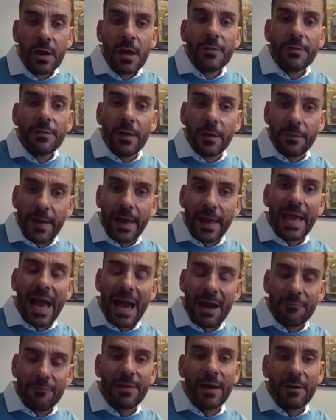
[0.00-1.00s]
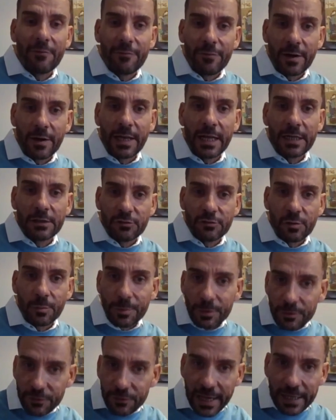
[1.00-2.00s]
that they have that financial
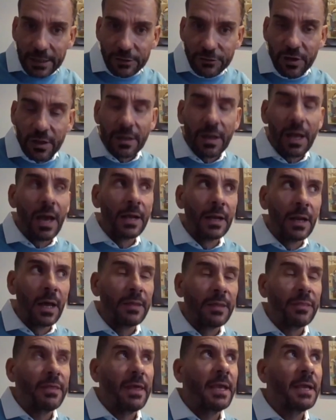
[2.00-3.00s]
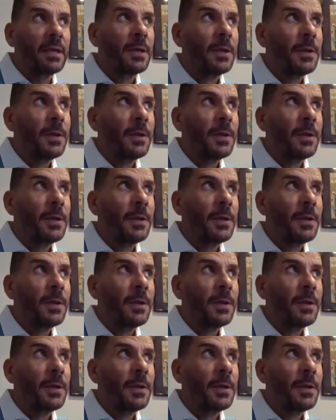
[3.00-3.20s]
protection. And I think